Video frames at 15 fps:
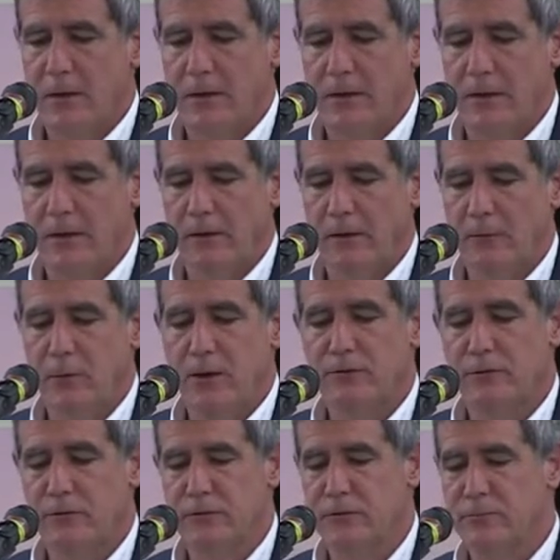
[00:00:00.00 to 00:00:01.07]
Uh, he
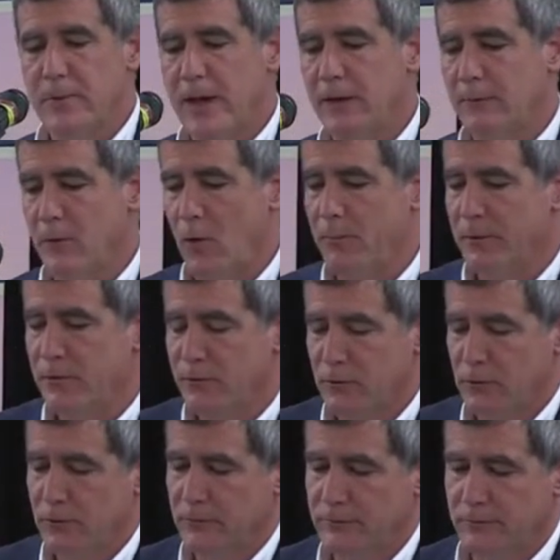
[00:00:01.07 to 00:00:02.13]
writes his magnum opus,
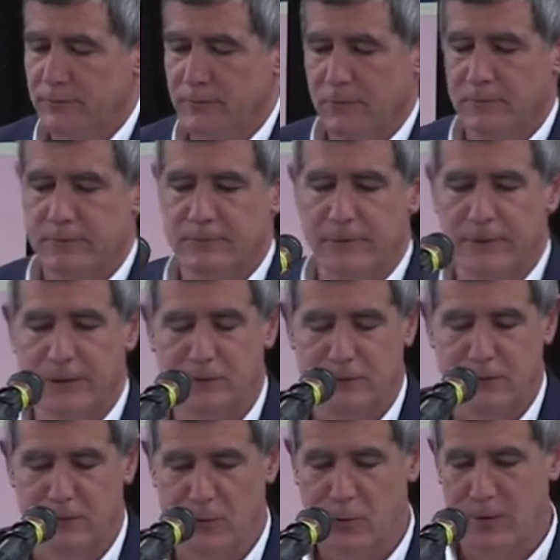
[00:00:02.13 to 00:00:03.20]
or I guess
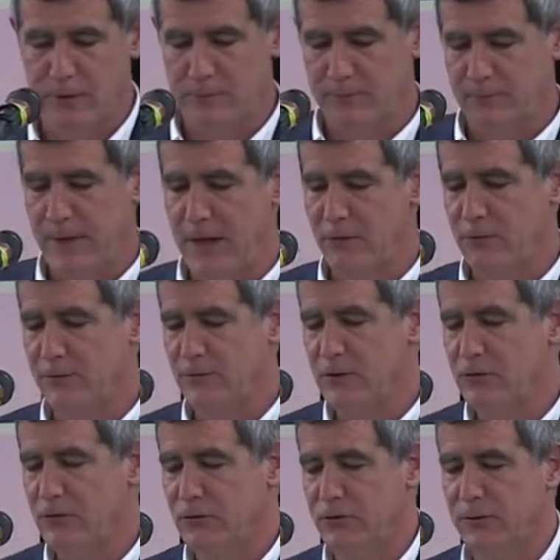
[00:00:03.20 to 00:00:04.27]
he never quite actually
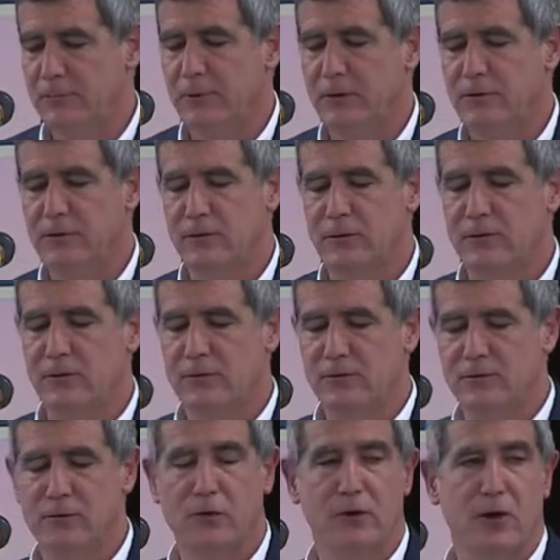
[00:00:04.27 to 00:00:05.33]
finishes it, but uh,
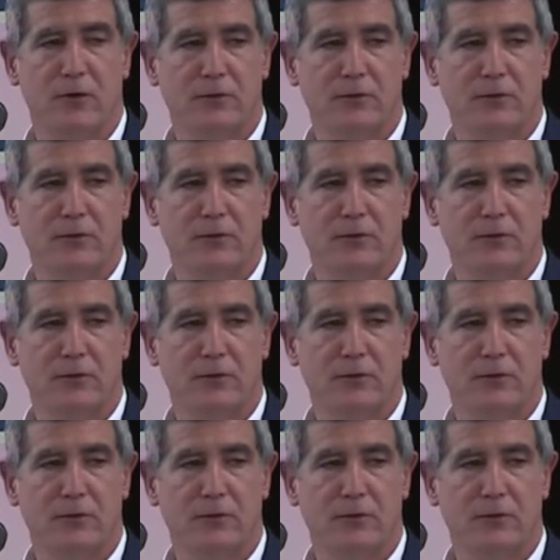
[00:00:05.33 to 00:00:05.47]
his fully